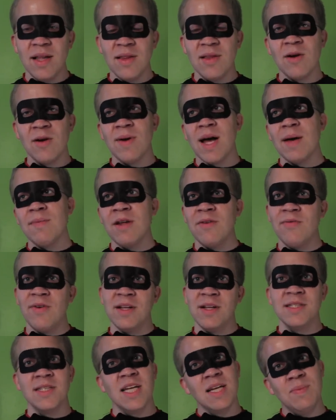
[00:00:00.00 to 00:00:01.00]
and there are Batman
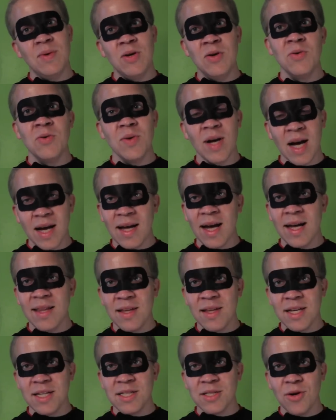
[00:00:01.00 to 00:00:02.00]
fans like me who I
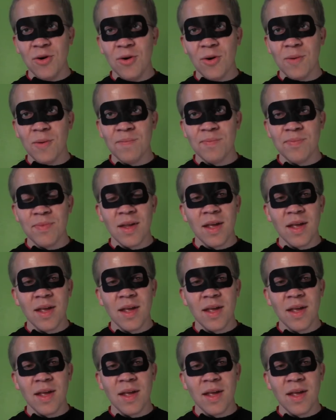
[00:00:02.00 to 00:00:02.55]
think he's cool.